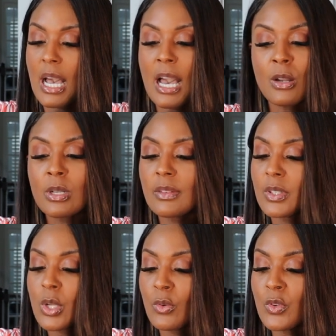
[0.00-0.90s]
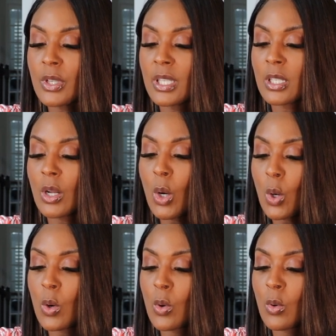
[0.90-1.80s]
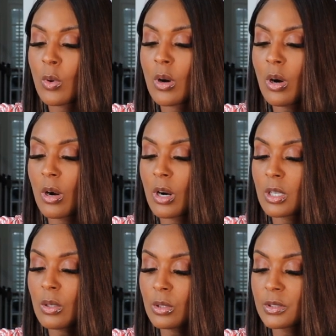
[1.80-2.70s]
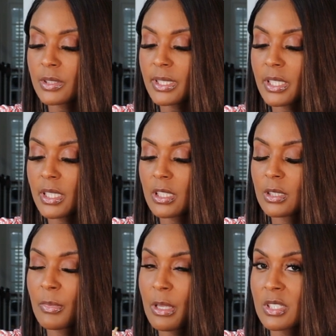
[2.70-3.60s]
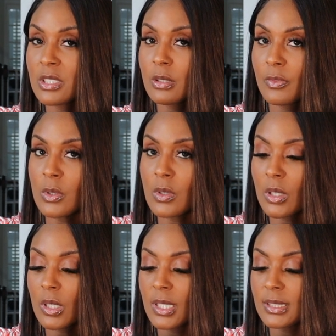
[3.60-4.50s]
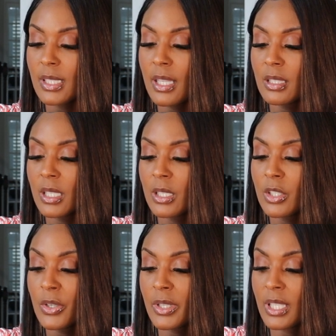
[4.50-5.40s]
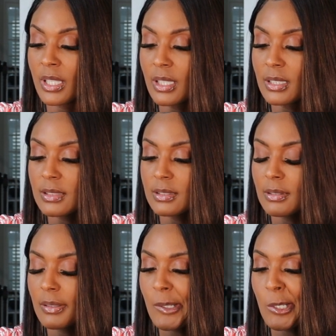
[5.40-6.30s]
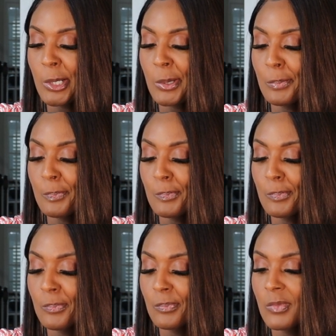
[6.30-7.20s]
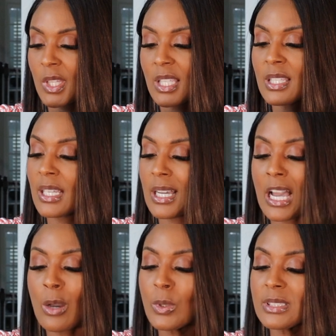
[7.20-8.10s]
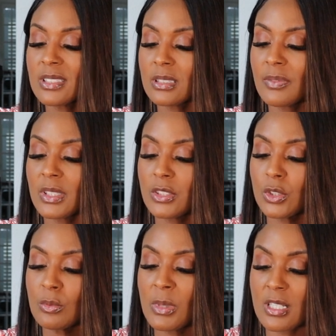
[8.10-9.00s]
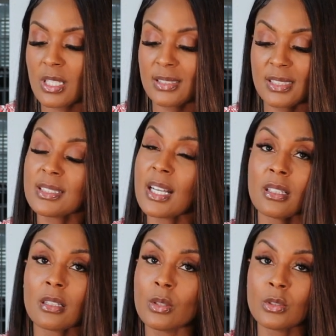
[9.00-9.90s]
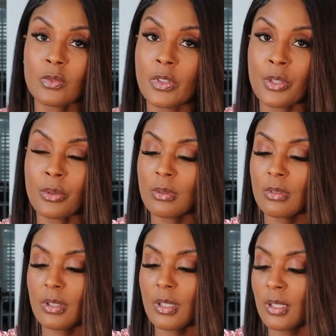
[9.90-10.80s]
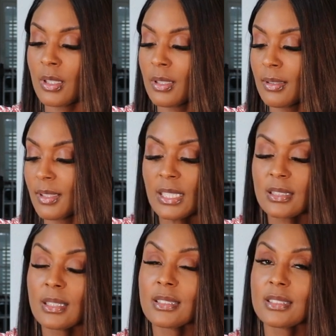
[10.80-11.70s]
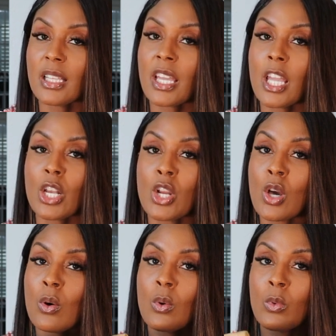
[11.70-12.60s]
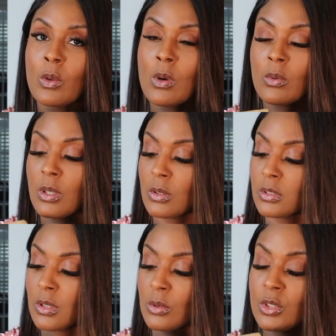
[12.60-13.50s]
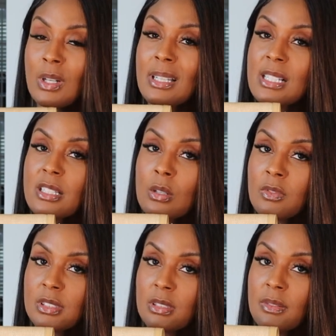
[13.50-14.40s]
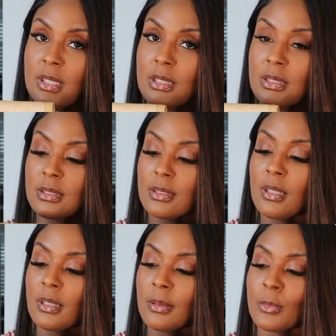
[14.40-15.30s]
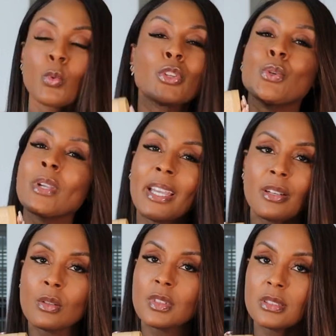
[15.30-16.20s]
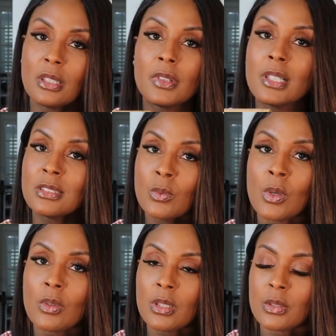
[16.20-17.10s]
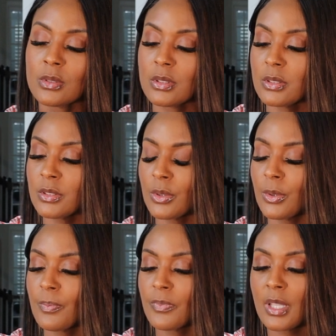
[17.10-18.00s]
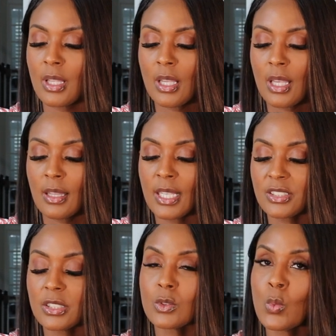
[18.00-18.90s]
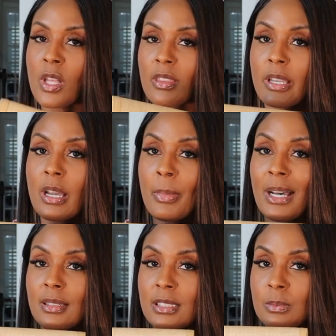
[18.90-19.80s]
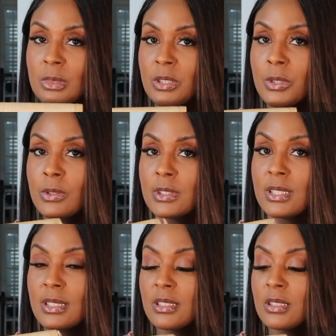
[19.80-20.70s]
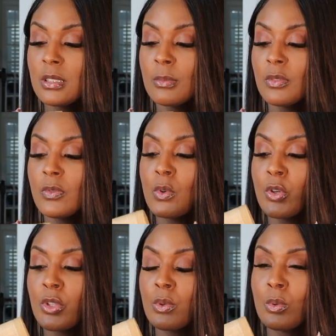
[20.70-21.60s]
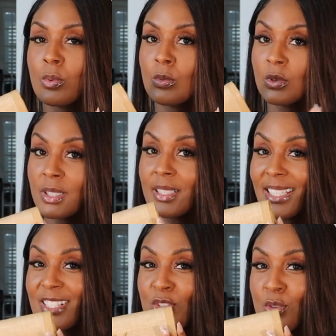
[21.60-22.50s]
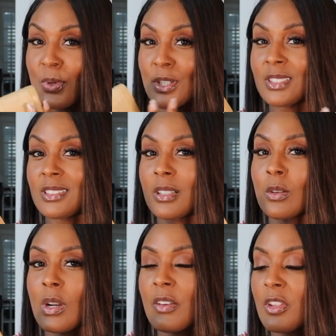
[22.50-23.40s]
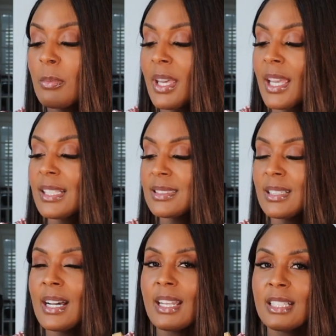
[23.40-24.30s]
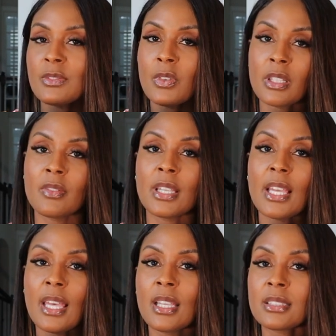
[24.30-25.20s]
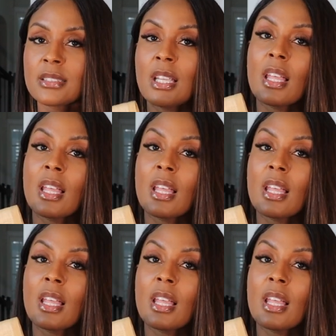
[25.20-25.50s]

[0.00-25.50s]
I don't even know if you can get a whole card holder in here. Maybe just a few cards and then your keys. Yeah, I wouldn't stuff this too much because it's not going to close for you. It's going to say, no, we won't go. So try not to overstuff this. Well, you can't overstuff it because it won't close. So that's just one thing about this material to consider before you look into purchasing a raffia bag. It's not as forgiving as